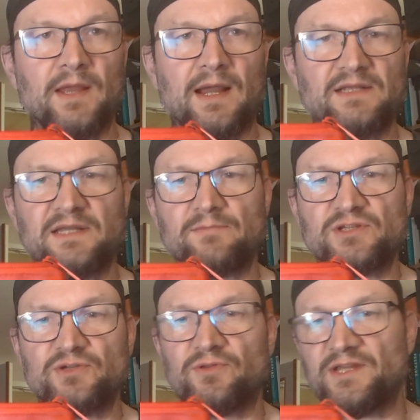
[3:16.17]

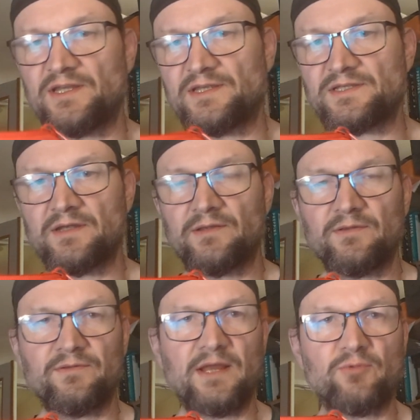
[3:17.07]
items to this.
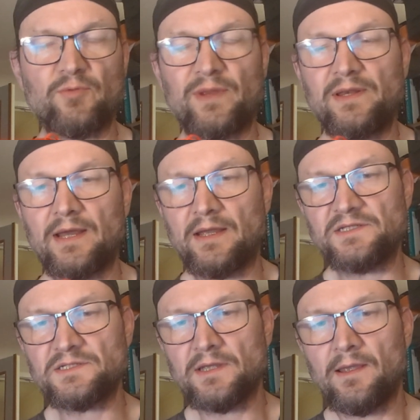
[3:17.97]
That would be
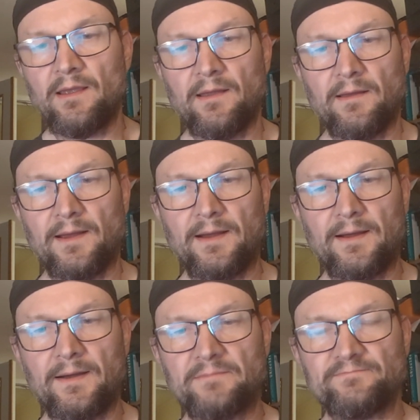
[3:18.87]
nice,
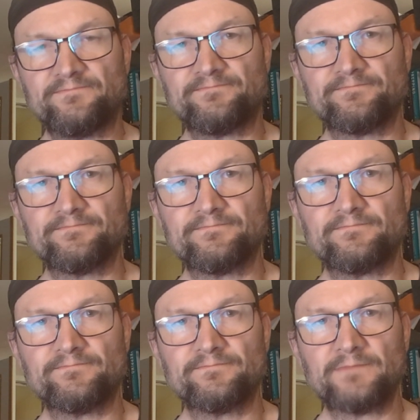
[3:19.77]

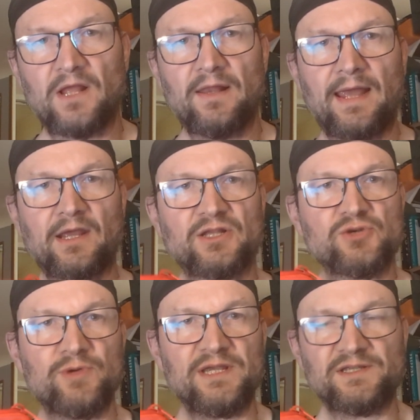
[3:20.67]
like a
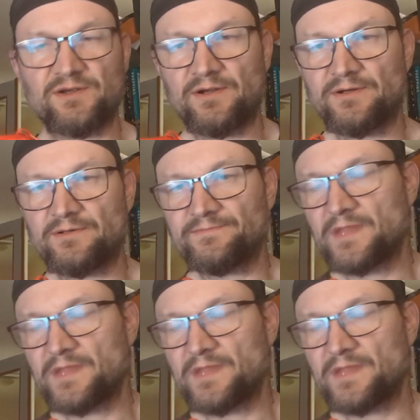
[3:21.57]
tweezer,